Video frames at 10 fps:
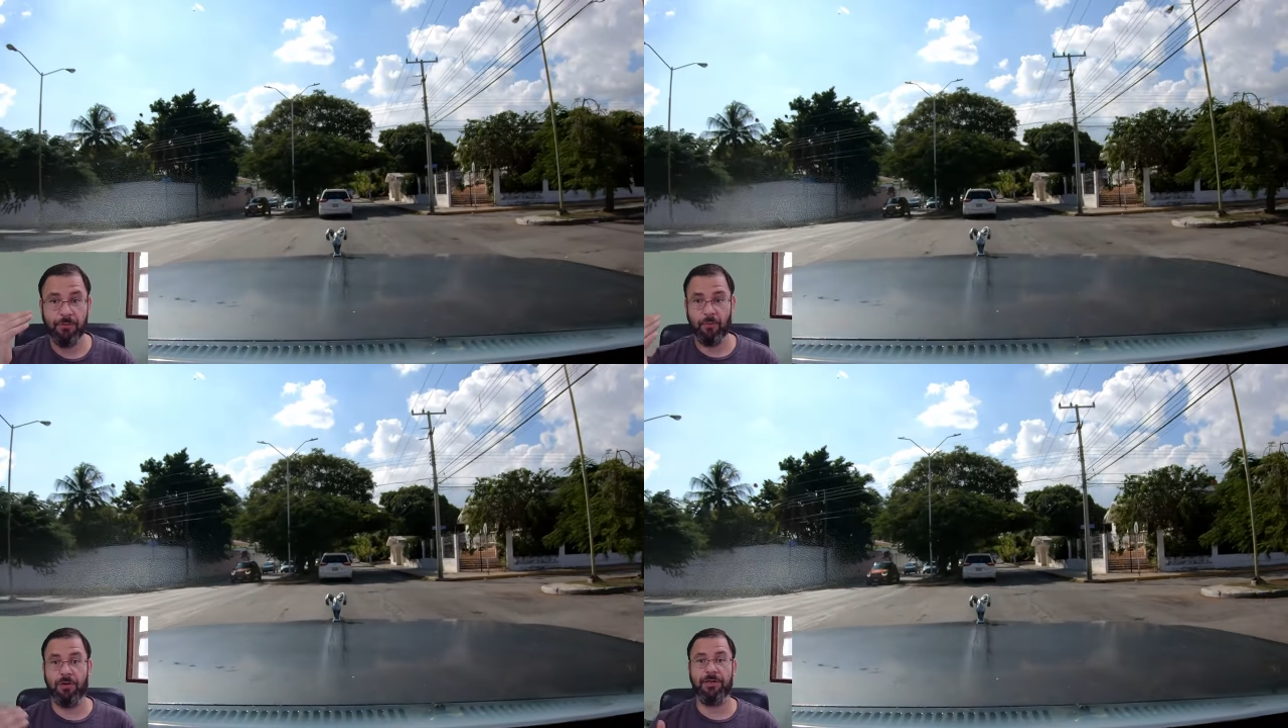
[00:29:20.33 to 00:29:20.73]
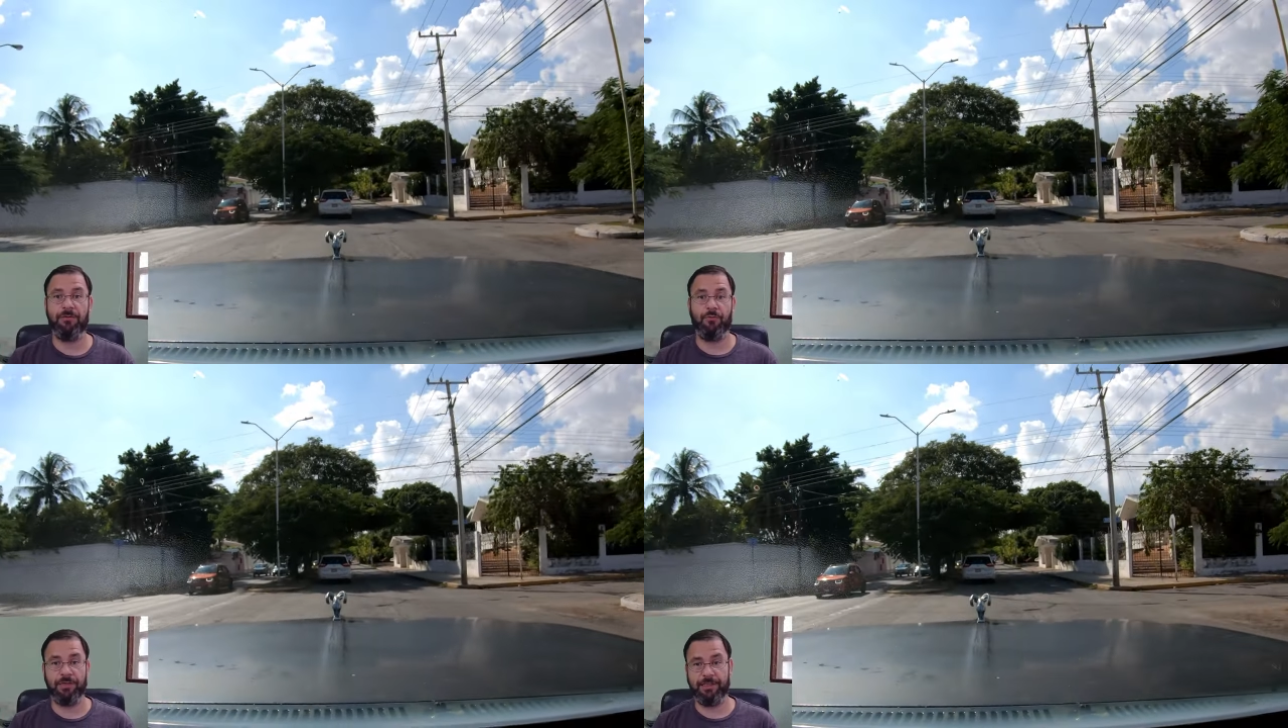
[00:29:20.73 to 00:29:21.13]

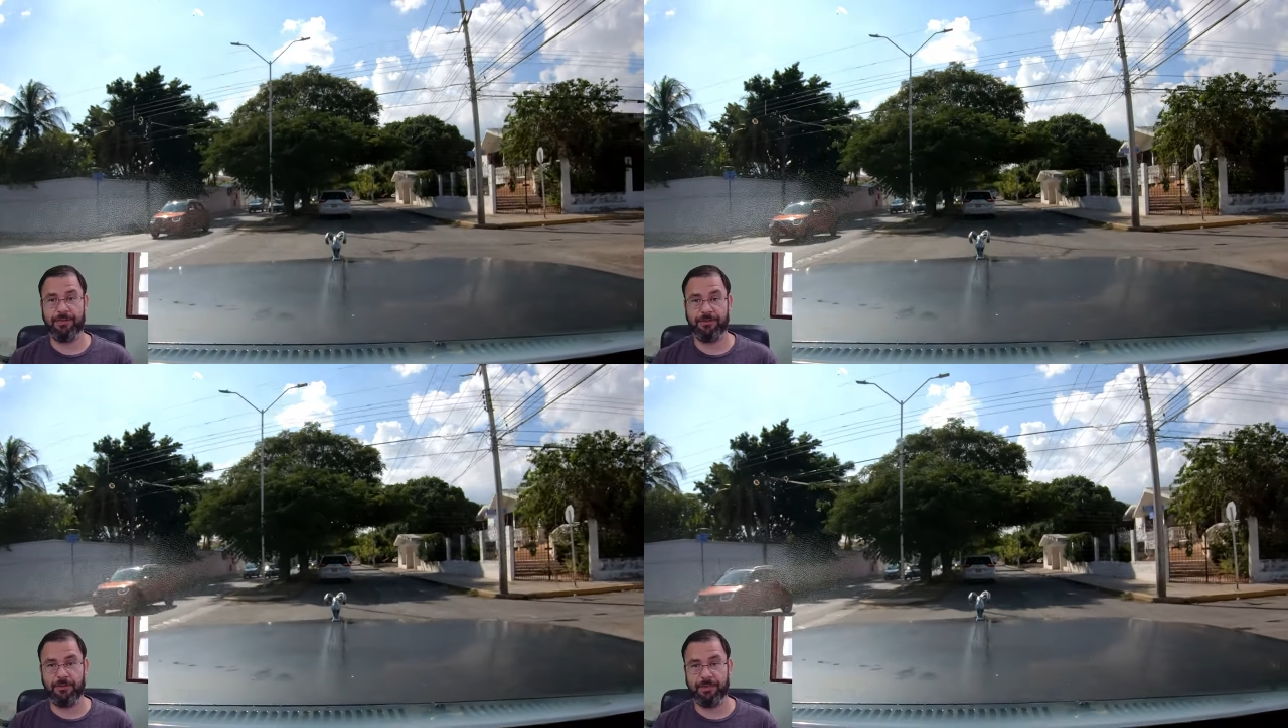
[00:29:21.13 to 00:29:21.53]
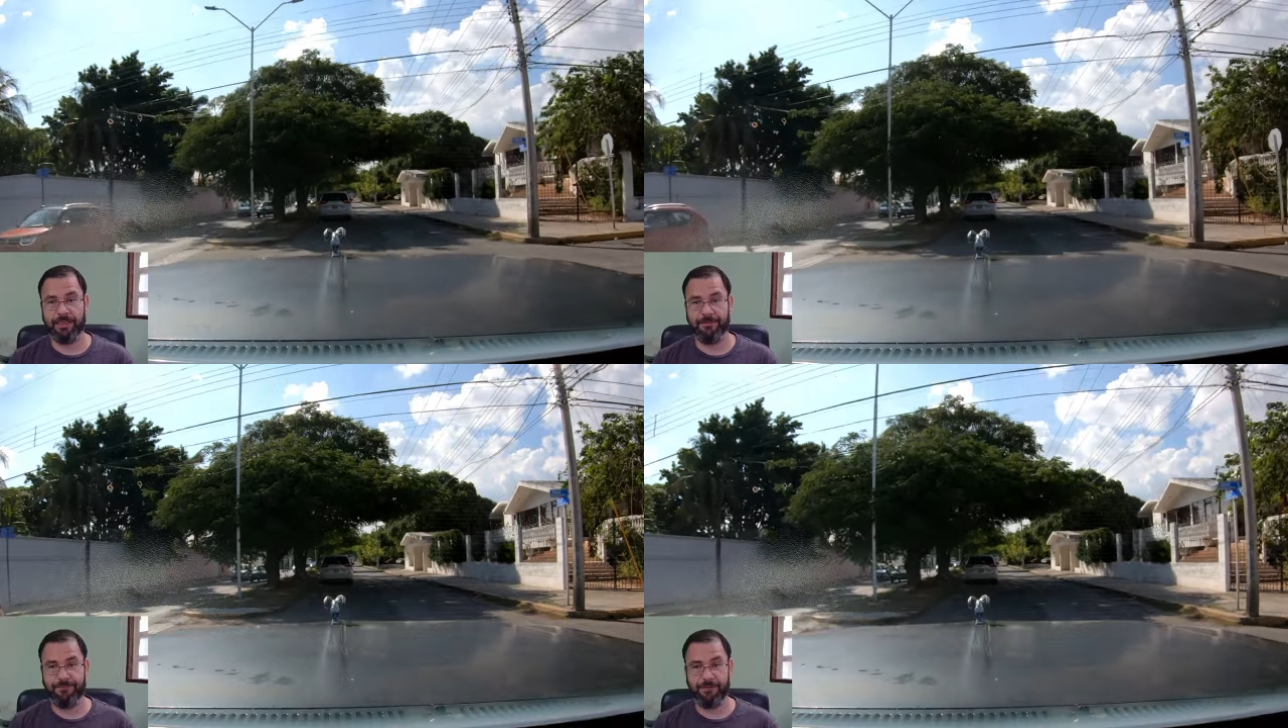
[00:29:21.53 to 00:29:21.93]
one-on-one
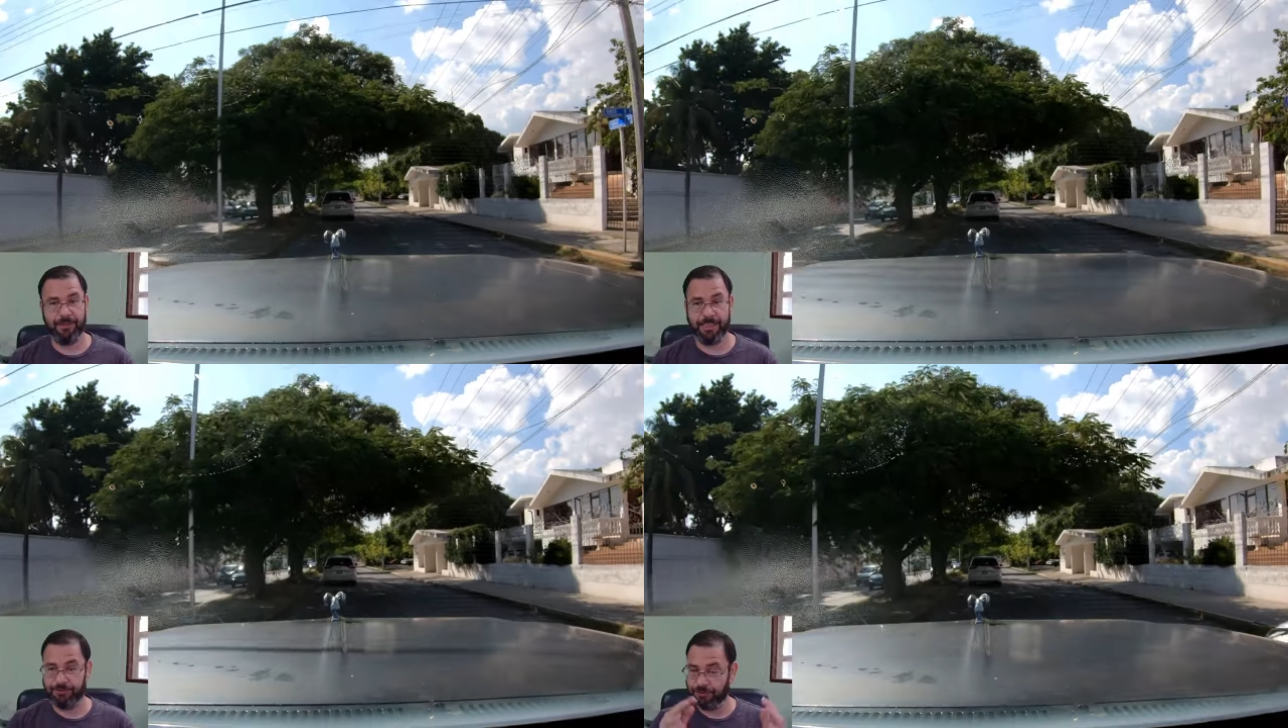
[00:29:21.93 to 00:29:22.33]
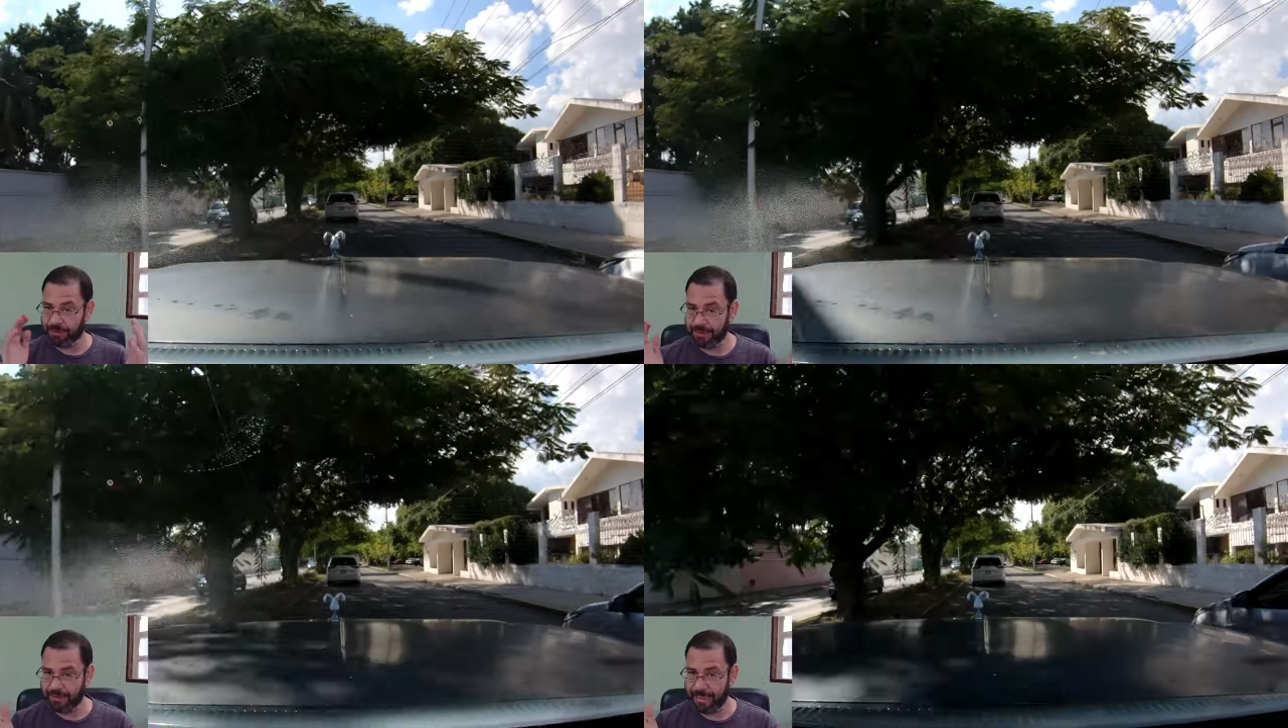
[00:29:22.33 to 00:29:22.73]
consulting if you're
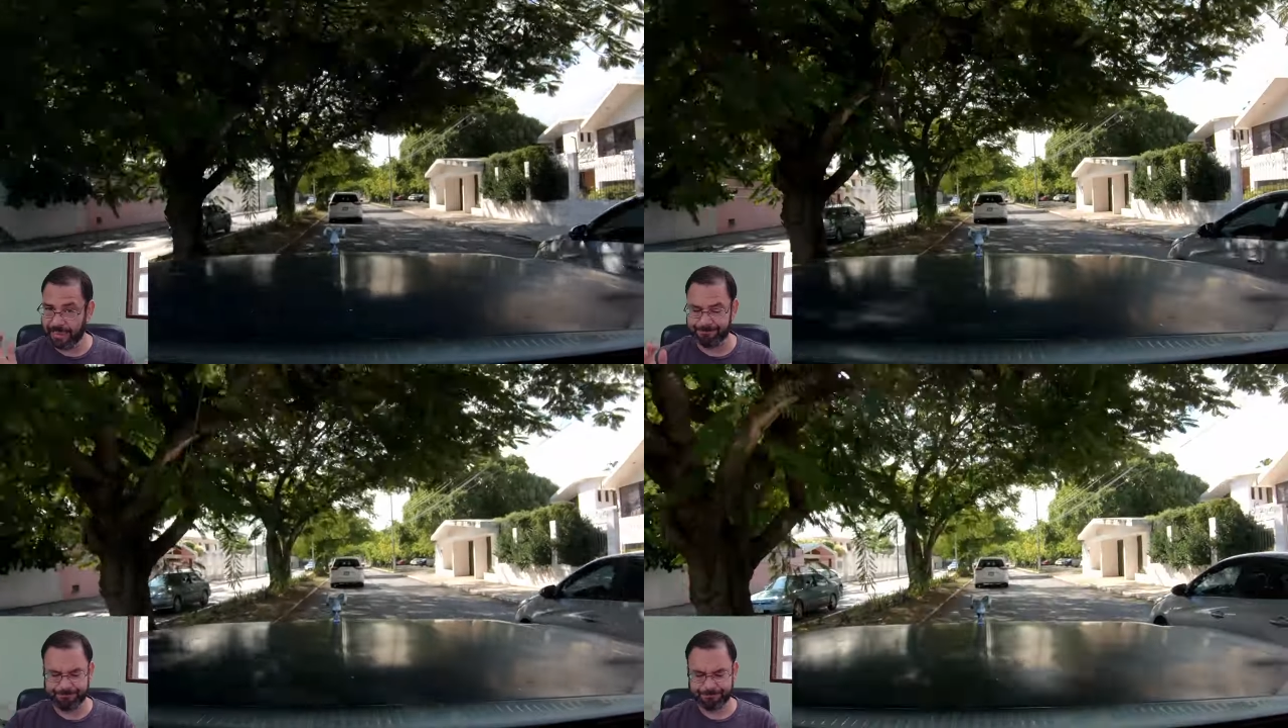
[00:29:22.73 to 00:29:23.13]
interested in that.